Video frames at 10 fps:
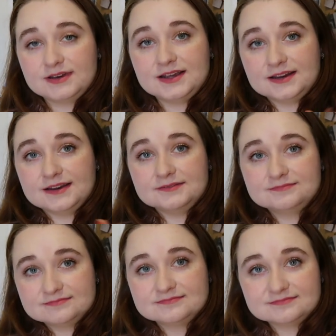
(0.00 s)
in
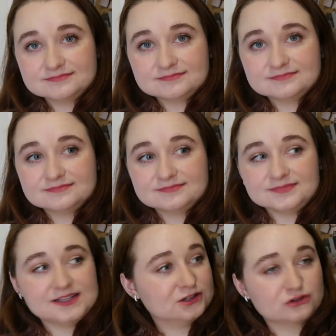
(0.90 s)

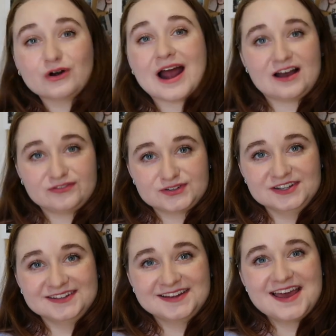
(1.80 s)
needlecraft
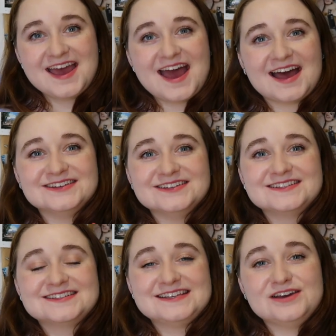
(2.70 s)

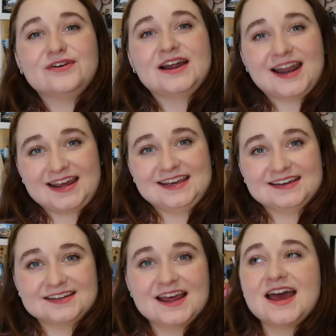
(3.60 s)
and see if I like
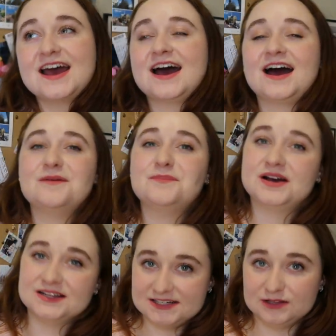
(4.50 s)
it,
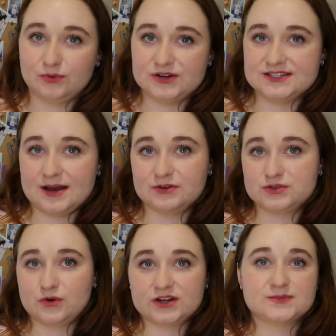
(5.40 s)
because needlepoint is that
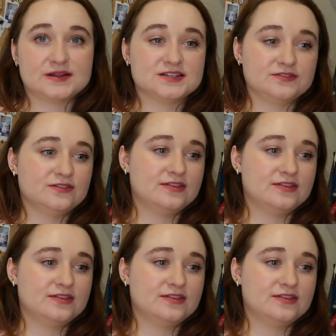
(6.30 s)
much more expensive